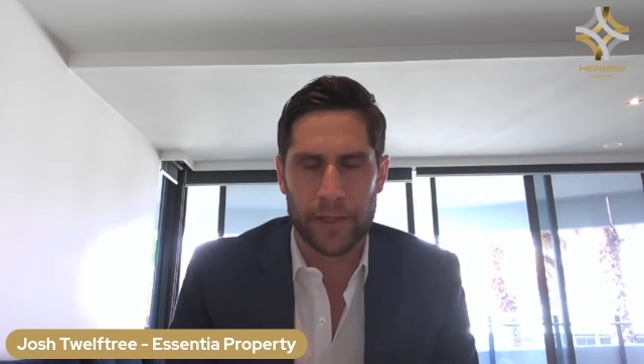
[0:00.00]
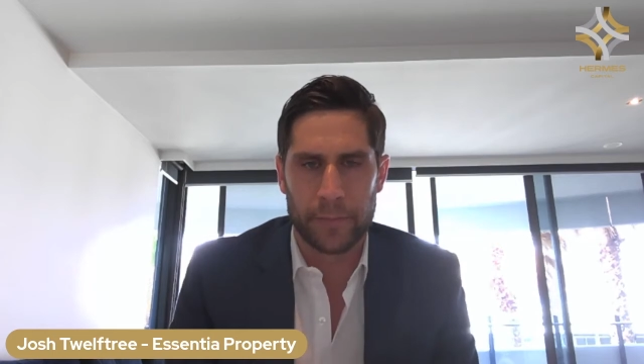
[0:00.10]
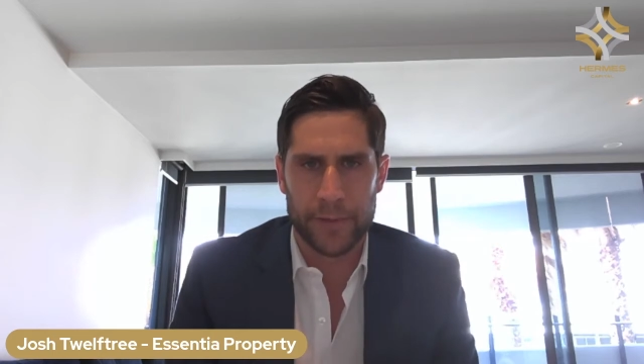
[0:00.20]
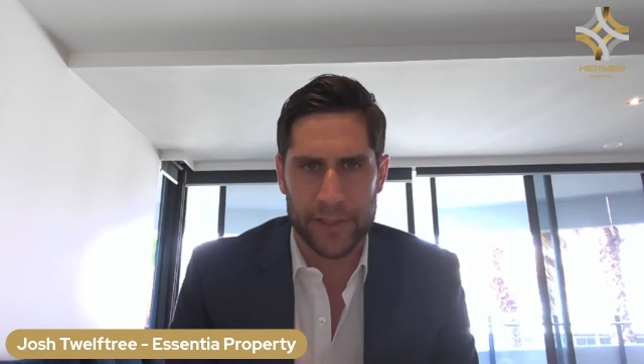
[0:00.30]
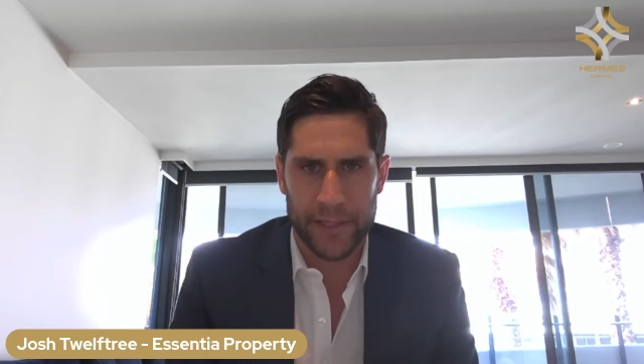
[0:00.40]

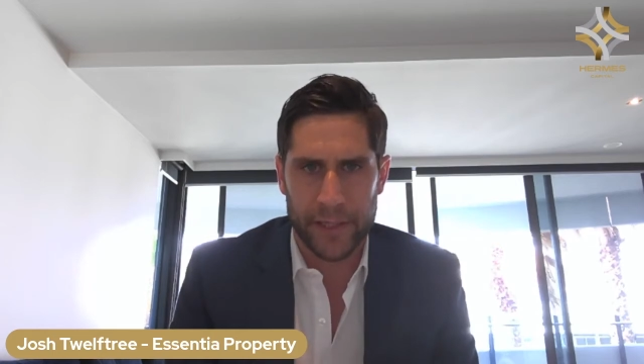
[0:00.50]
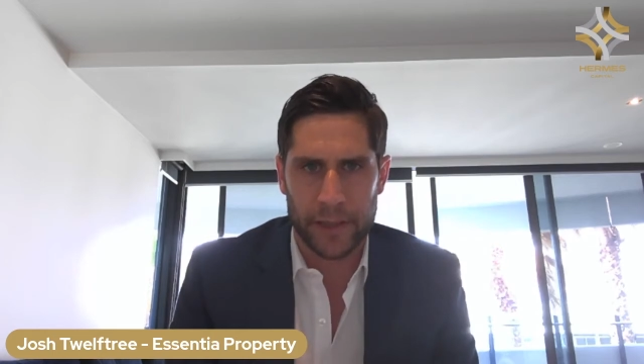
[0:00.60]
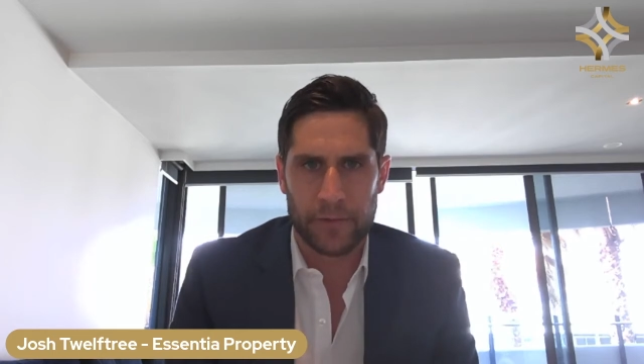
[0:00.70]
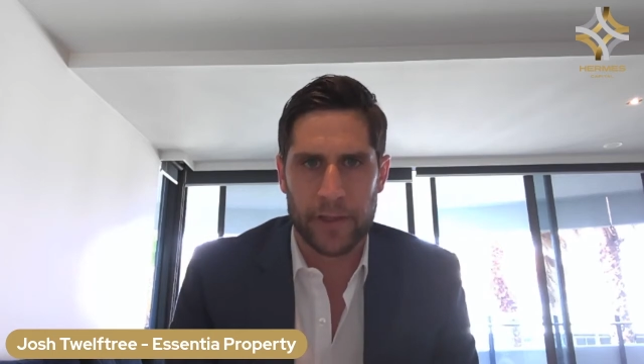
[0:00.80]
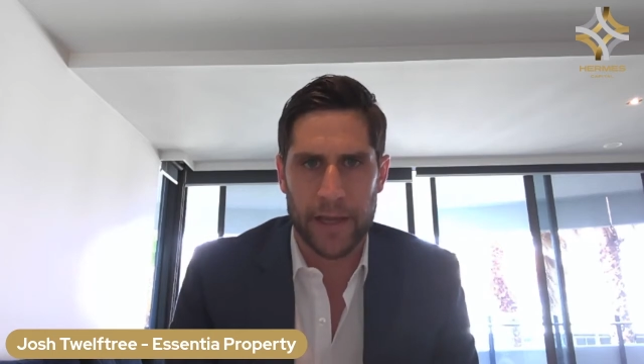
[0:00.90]
in
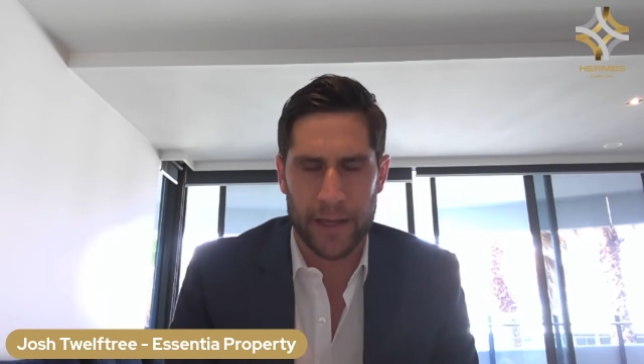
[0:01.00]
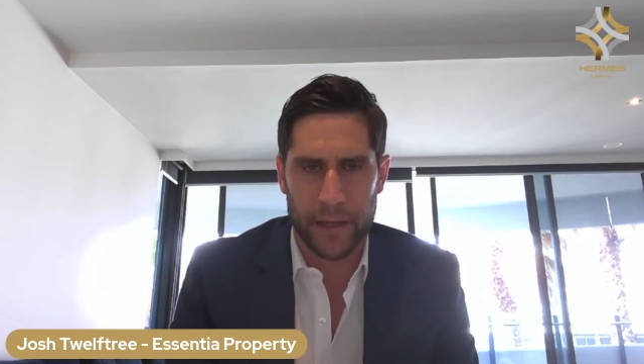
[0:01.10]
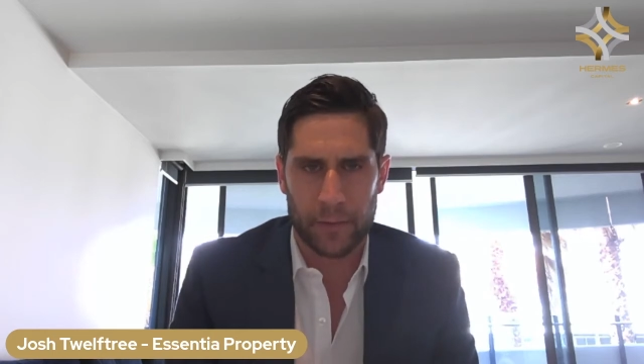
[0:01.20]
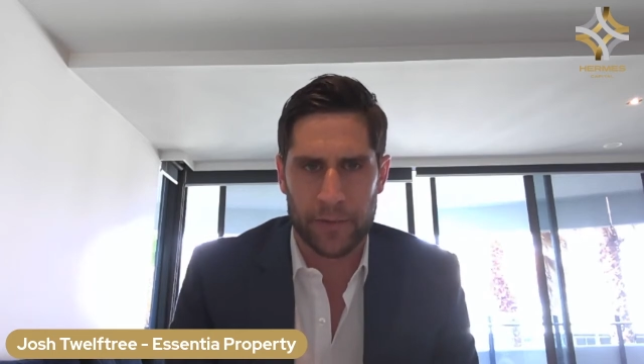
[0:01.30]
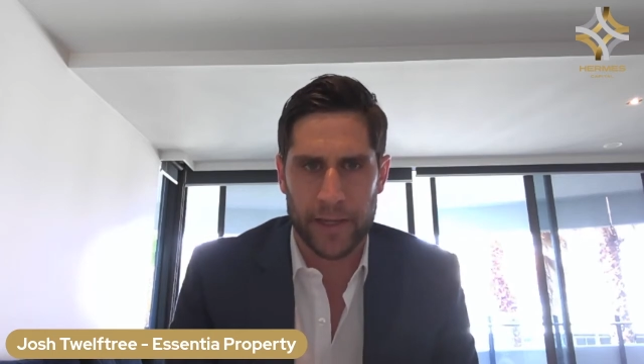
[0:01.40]
particular in that
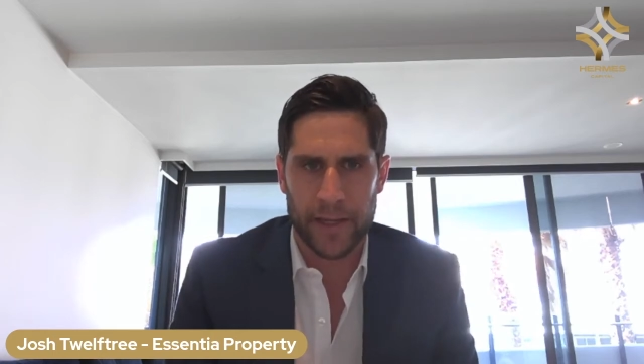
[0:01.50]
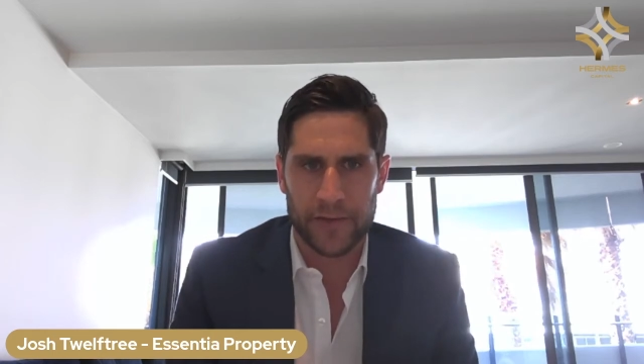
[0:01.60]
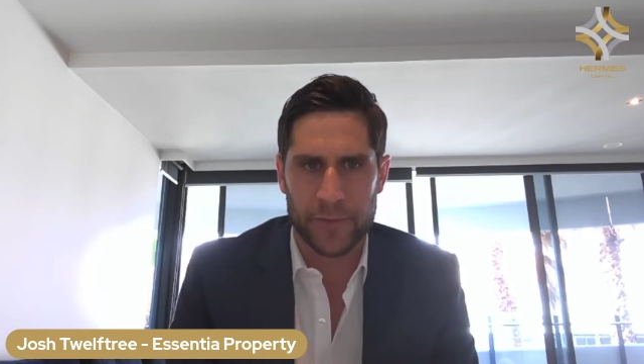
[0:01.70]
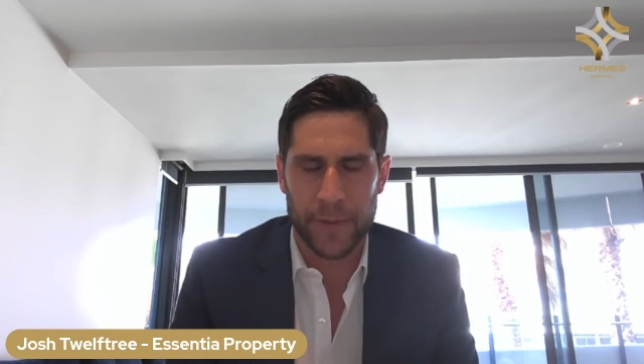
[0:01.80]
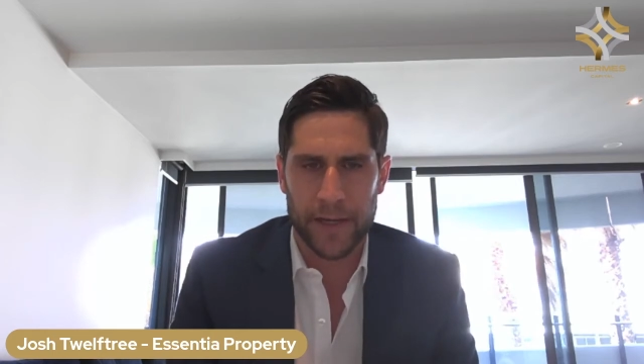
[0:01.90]
healthcare
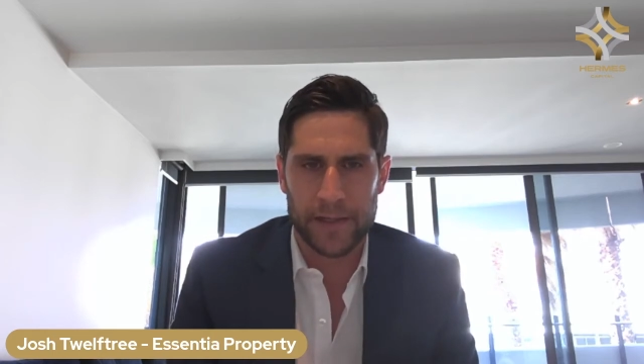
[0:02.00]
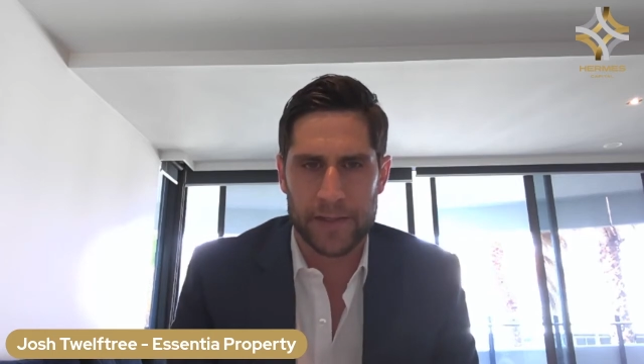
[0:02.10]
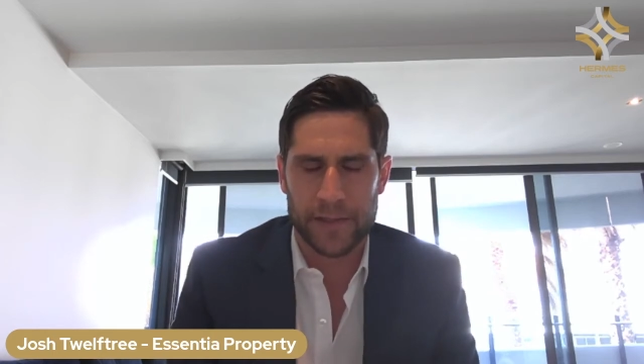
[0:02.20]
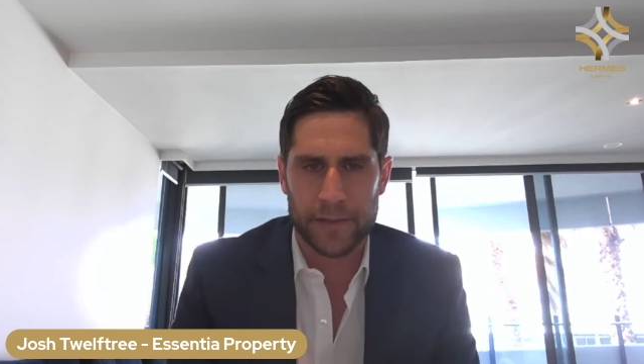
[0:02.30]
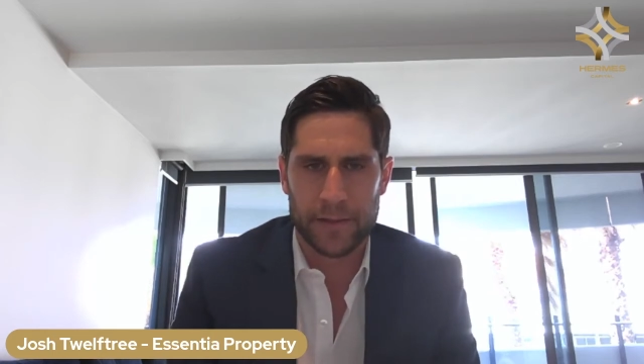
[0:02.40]

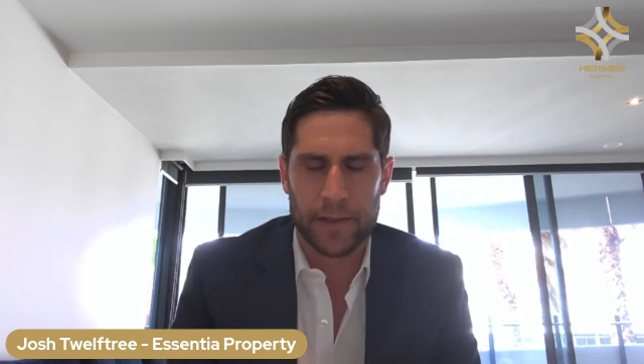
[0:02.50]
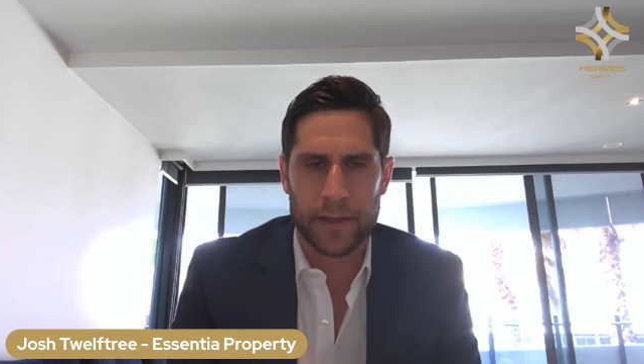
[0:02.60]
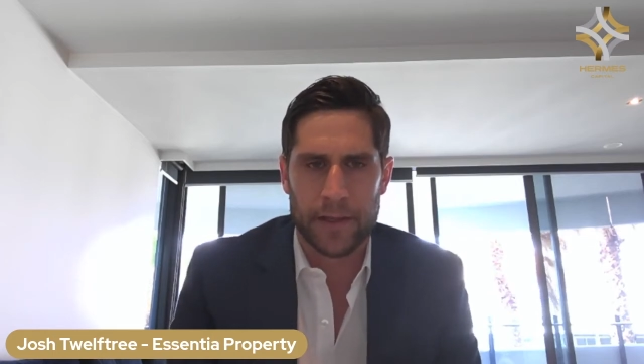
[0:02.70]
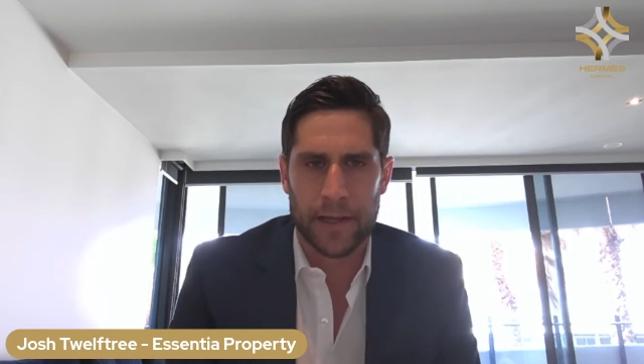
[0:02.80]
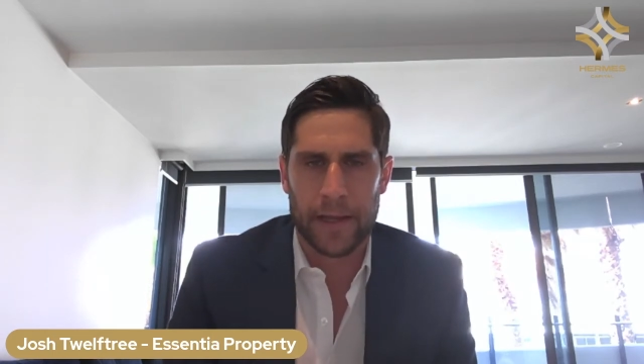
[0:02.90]
space.
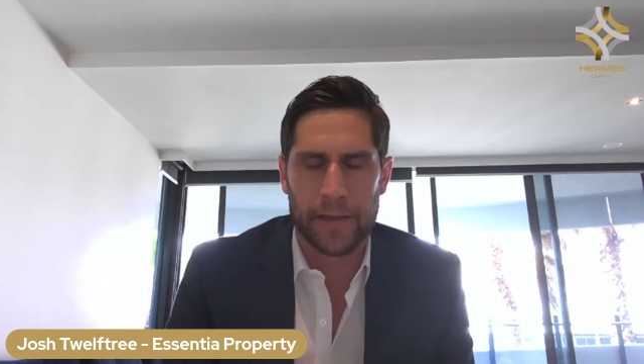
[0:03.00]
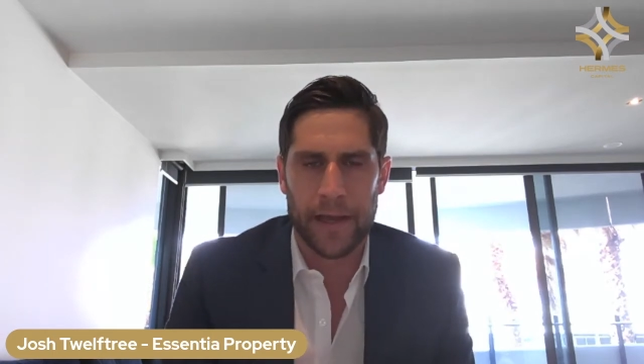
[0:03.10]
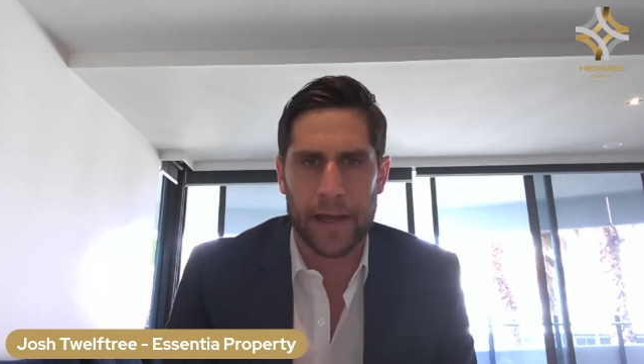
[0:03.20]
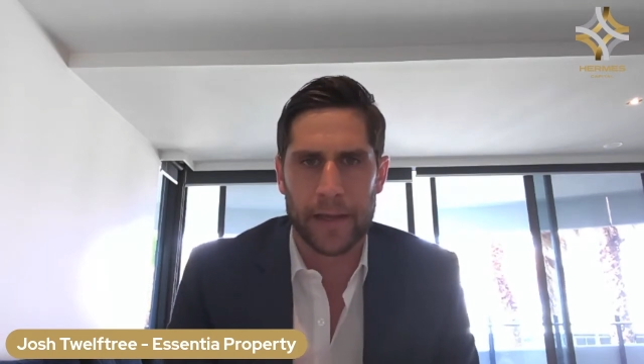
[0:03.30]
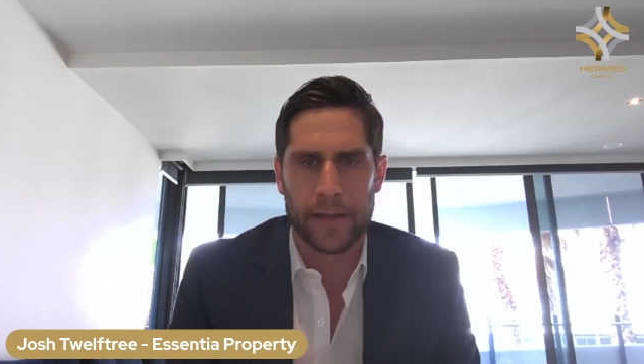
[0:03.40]
And
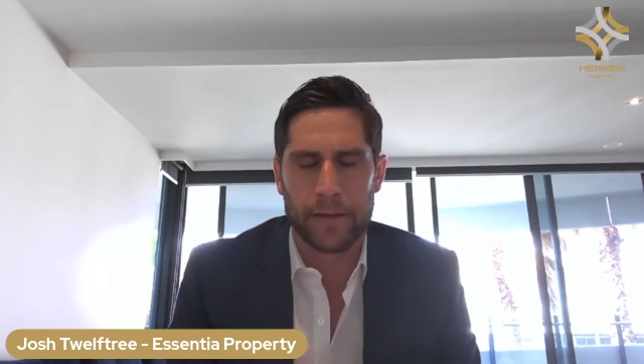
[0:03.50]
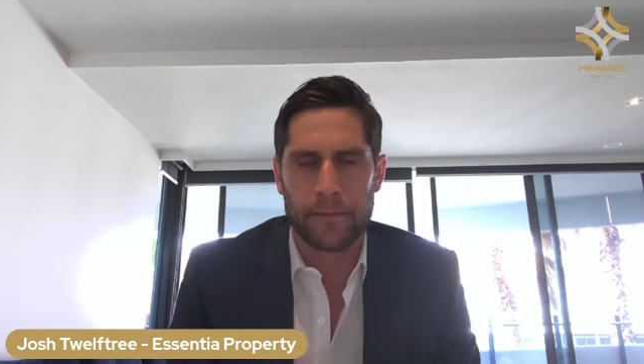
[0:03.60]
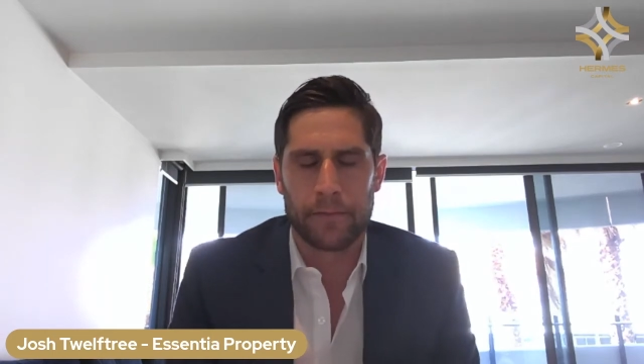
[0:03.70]
they're